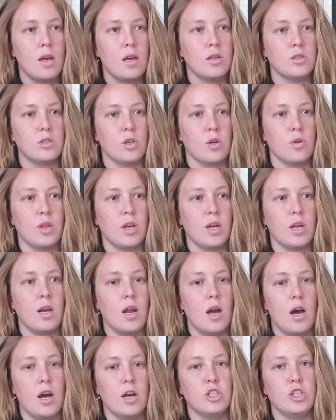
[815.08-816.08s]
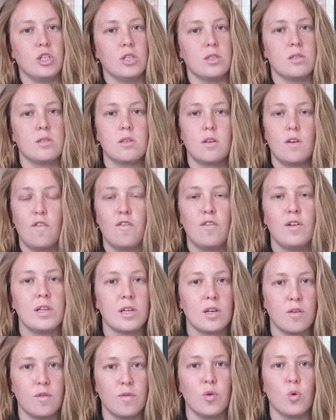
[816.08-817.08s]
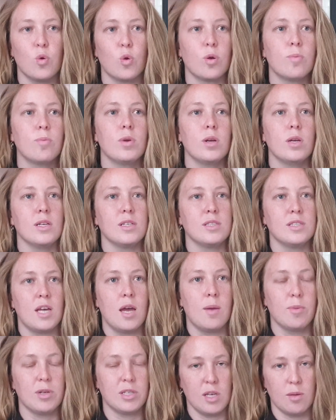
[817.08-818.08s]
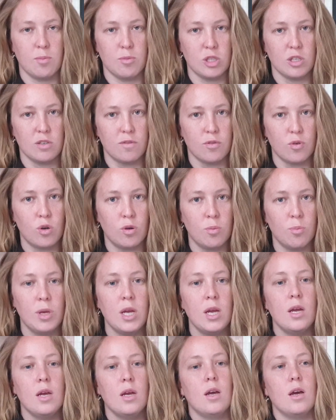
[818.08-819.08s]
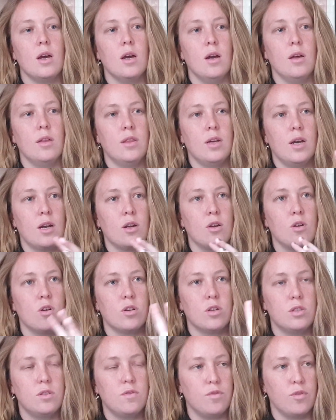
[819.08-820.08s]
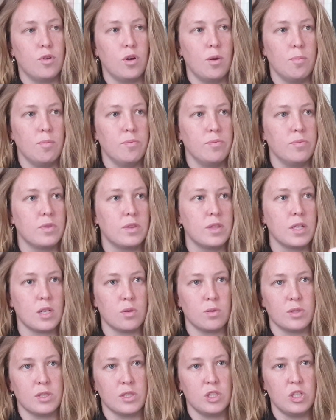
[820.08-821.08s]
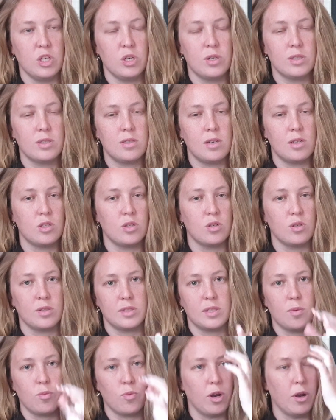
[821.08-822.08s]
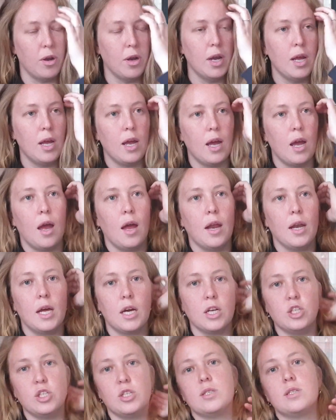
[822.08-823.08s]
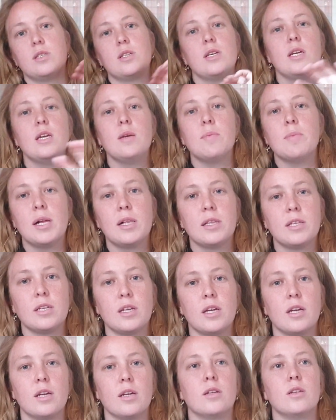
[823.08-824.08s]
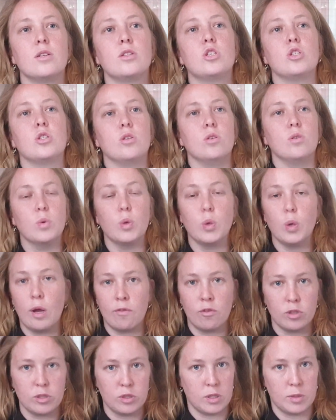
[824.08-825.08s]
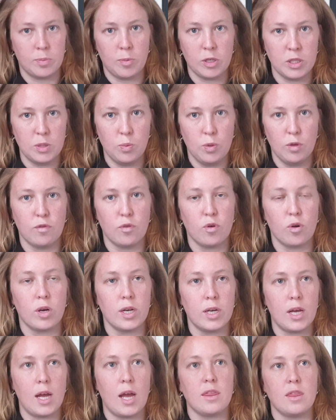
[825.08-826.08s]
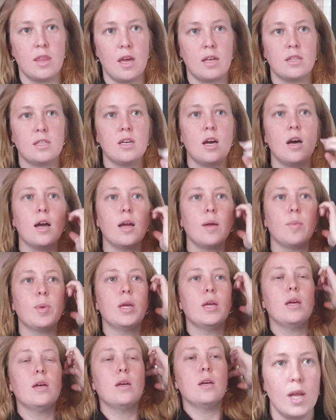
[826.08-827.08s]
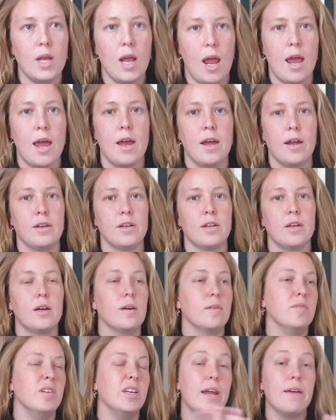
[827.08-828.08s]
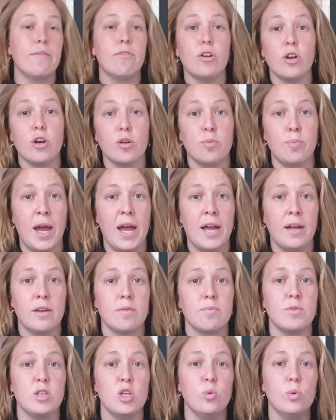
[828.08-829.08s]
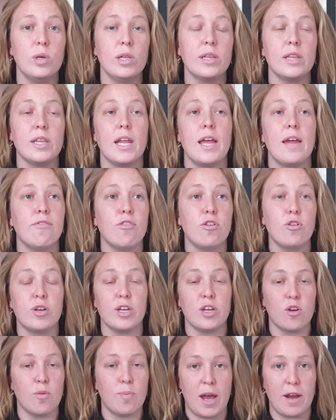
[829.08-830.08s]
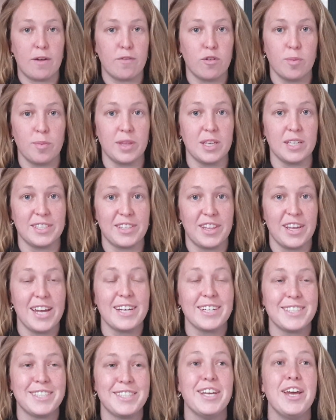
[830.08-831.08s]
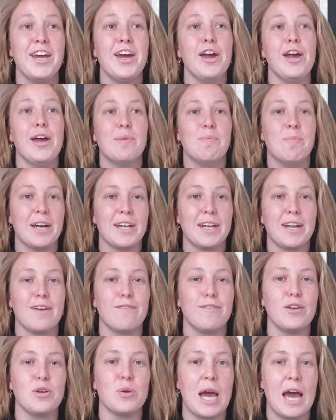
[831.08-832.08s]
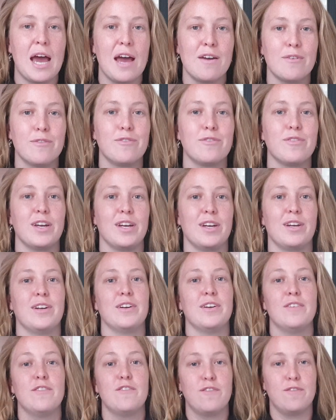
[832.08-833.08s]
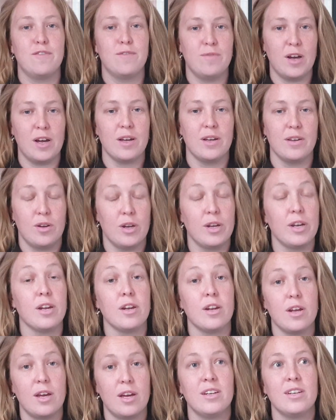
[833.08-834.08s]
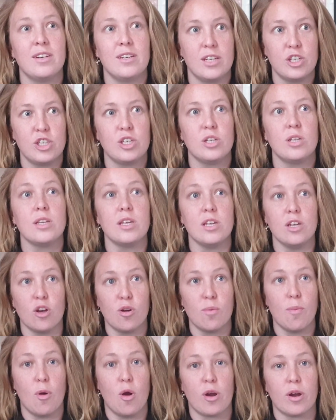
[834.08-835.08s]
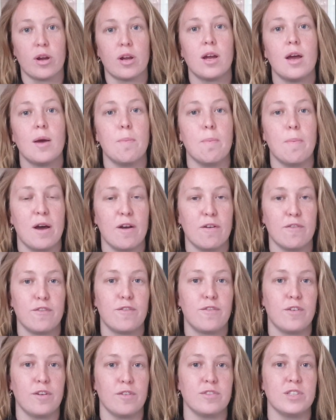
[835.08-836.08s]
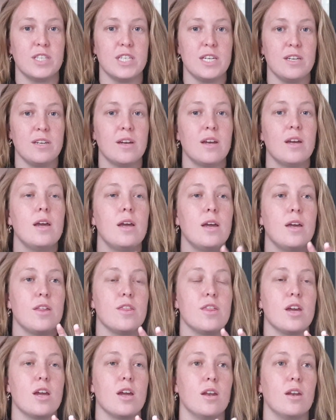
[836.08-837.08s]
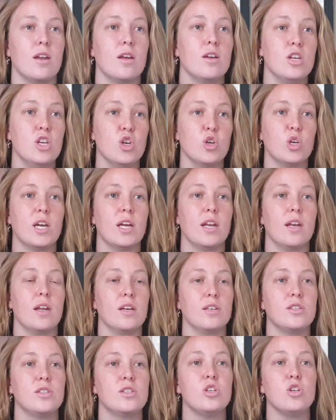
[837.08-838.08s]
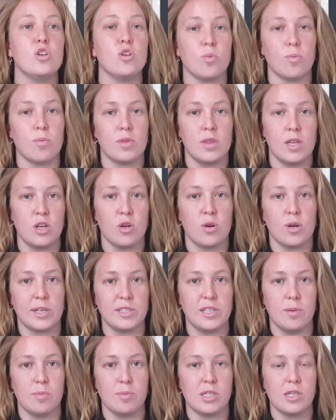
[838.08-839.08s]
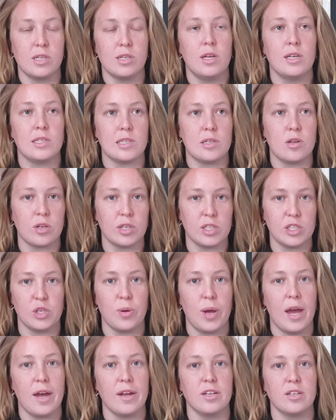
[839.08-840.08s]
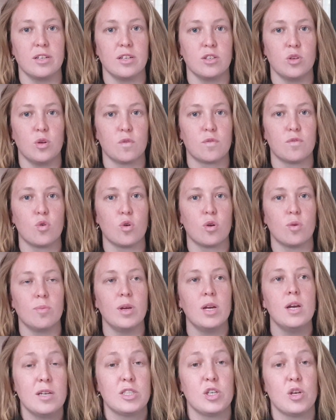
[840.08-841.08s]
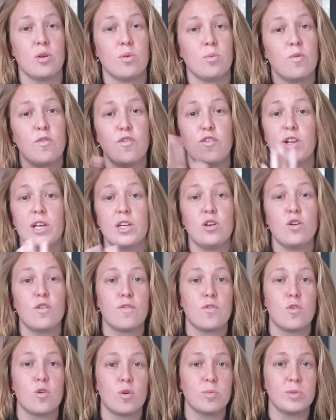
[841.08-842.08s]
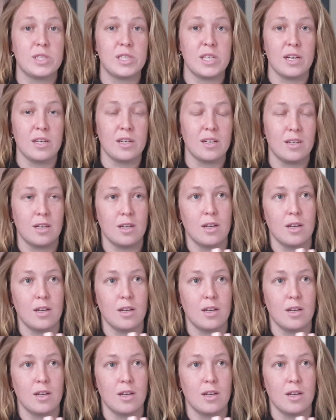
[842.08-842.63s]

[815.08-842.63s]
So then I just filled in a form, an exam exemption form, that I got from, I think it was a student center or somewhere, and I just emailed it in to whoever is responsible for it at that time, and never heard back. You will never hear back from these things, but if you have an initial year mark above 50, then you can assume that you're exempted as long as you hand it in your form. So fill in your form, send it